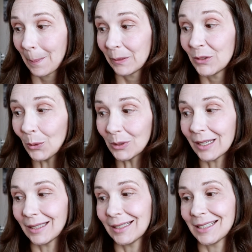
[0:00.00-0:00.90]
Don't
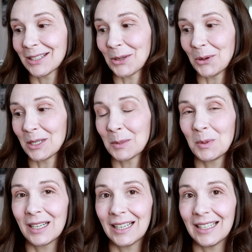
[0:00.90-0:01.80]
get discouraged,
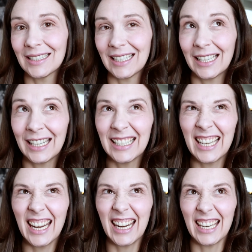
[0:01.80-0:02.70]
because it can take